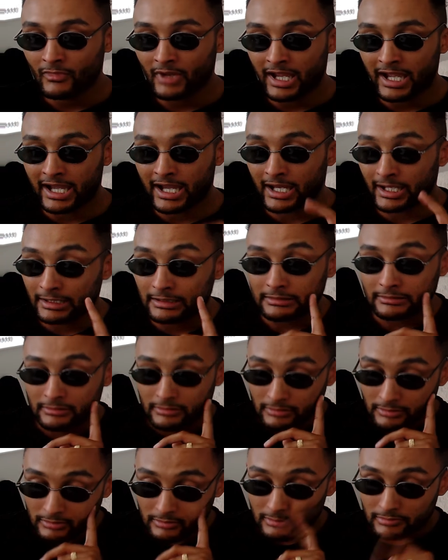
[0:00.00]
And
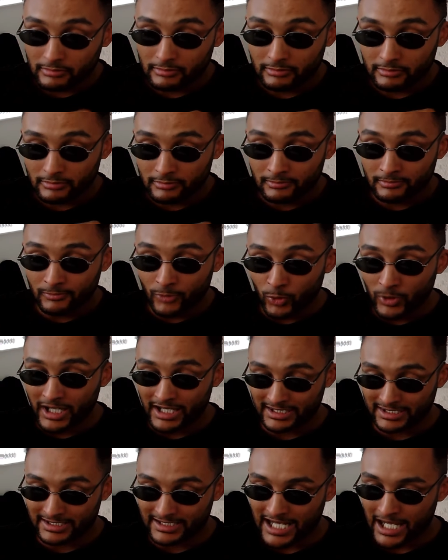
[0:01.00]
we'll
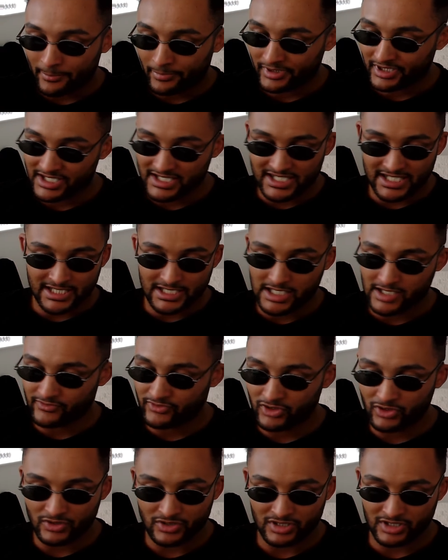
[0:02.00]
get to that, but this
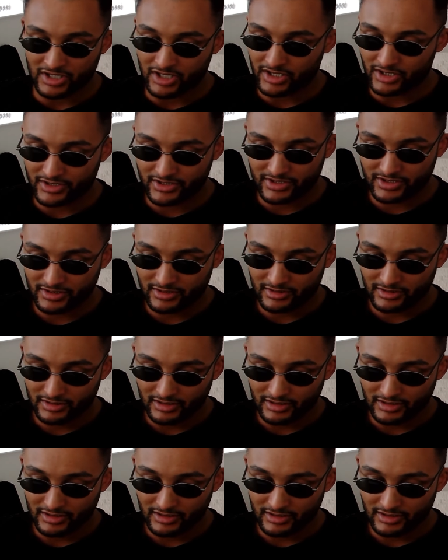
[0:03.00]
interview's nuts.